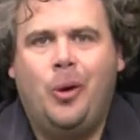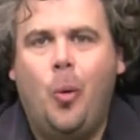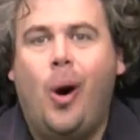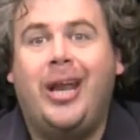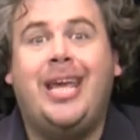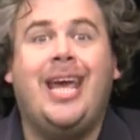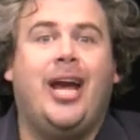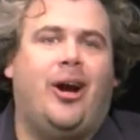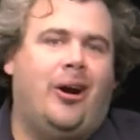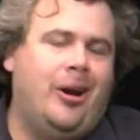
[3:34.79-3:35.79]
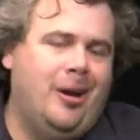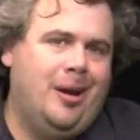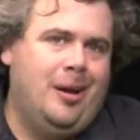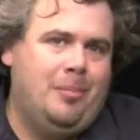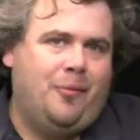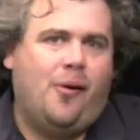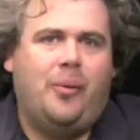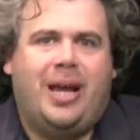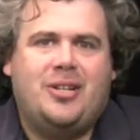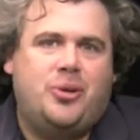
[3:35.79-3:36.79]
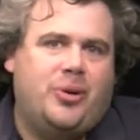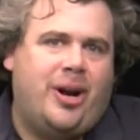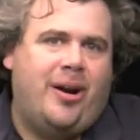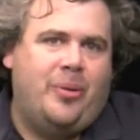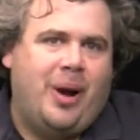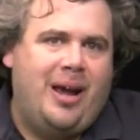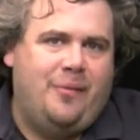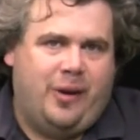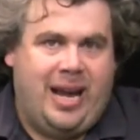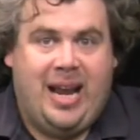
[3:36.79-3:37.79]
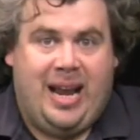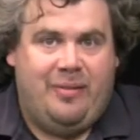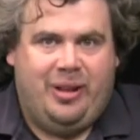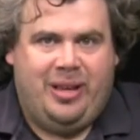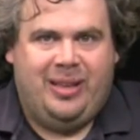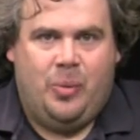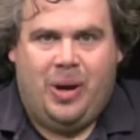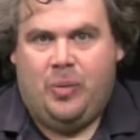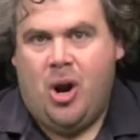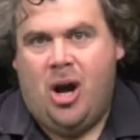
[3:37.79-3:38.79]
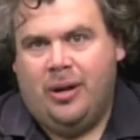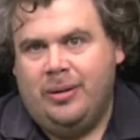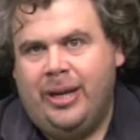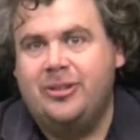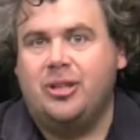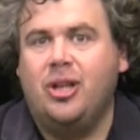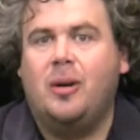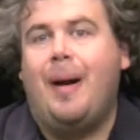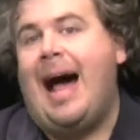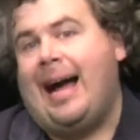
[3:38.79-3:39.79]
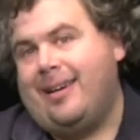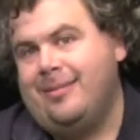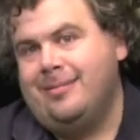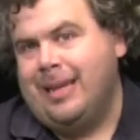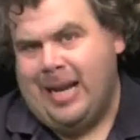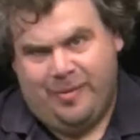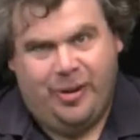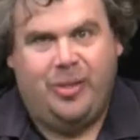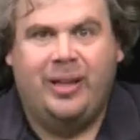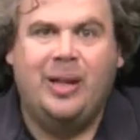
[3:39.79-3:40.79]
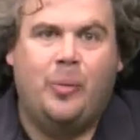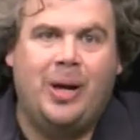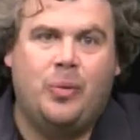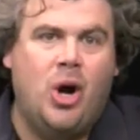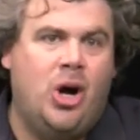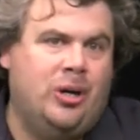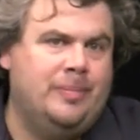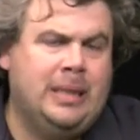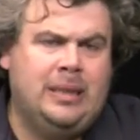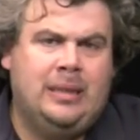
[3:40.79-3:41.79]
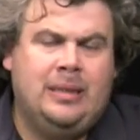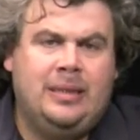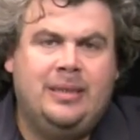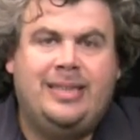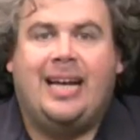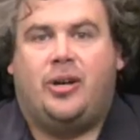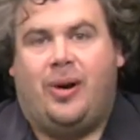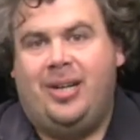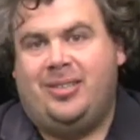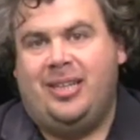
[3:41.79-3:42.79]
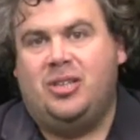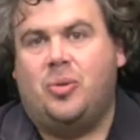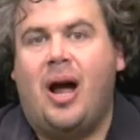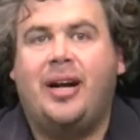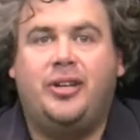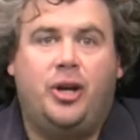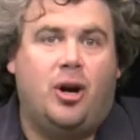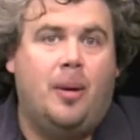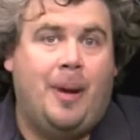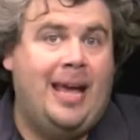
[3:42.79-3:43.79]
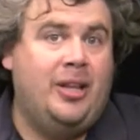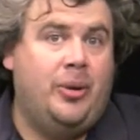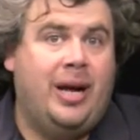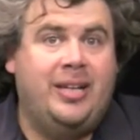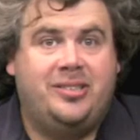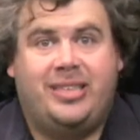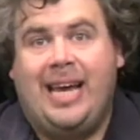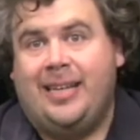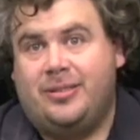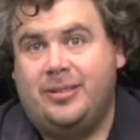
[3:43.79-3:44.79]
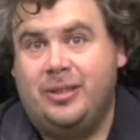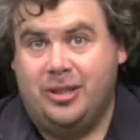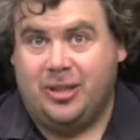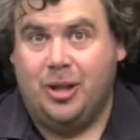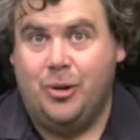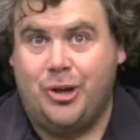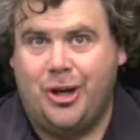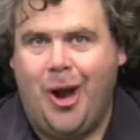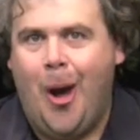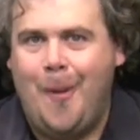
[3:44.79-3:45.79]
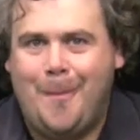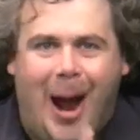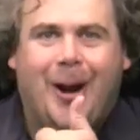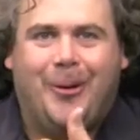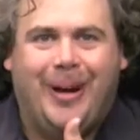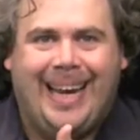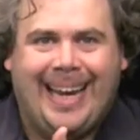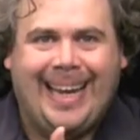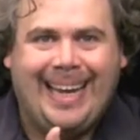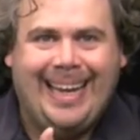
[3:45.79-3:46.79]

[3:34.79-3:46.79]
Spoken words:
What a year. Before we get too carried away forgetting everything that went wrong, here's a look back at everything that went wrong. Debt crises rocked Europe and the United States. The solution? Borrowing.